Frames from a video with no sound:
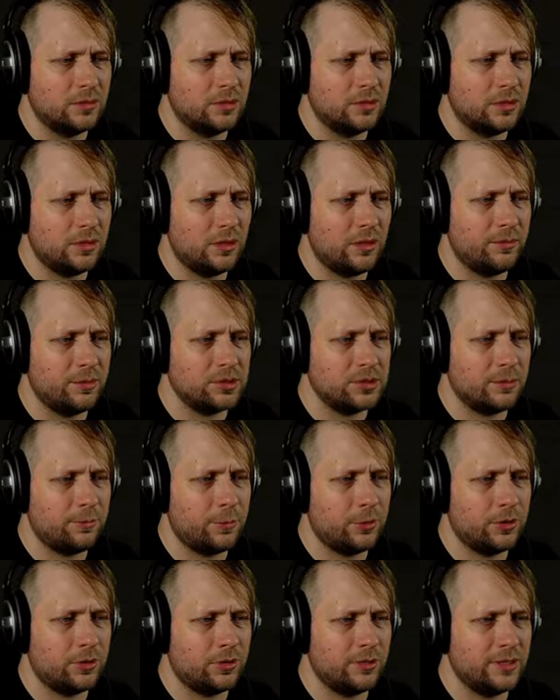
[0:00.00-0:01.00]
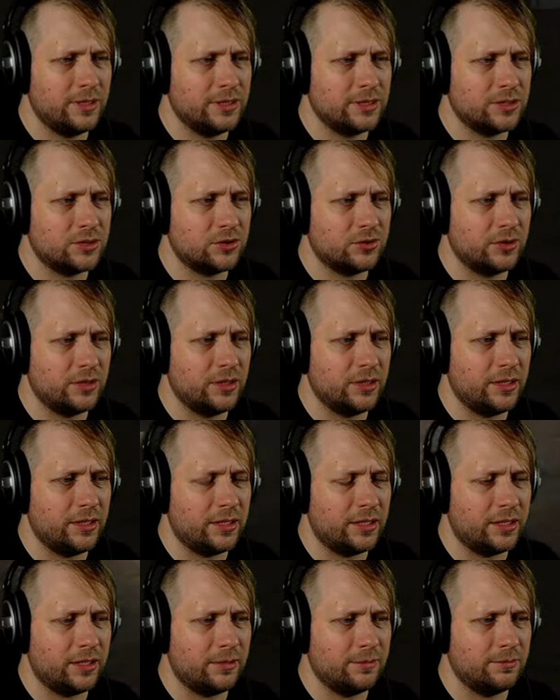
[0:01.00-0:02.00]
I must have put it on this tree and it
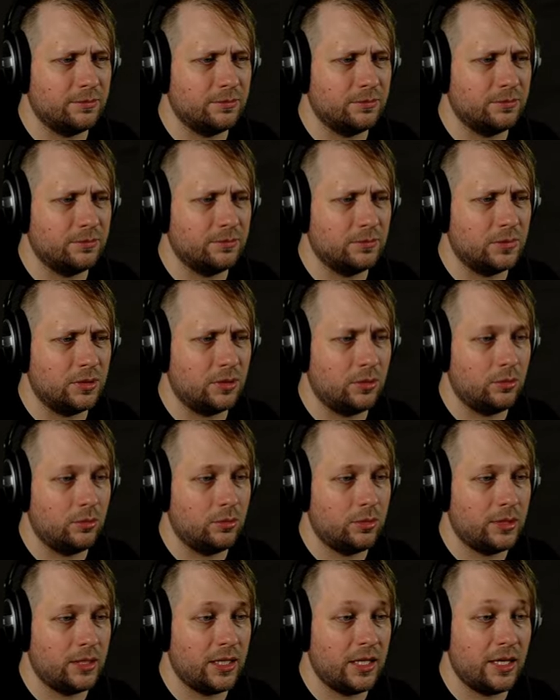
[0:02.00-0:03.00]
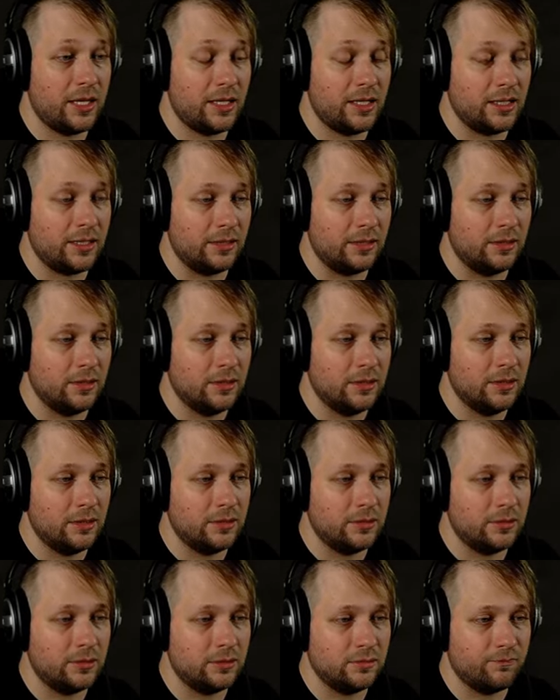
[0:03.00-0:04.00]
got, okay
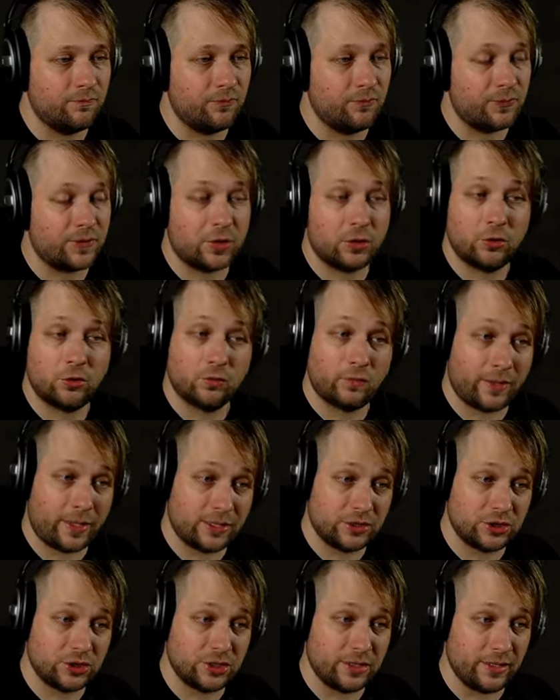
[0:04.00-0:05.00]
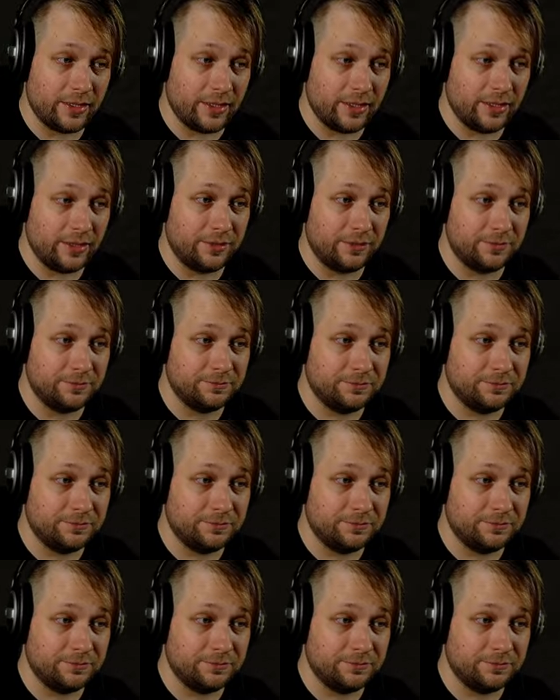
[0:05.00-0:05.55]
correction then.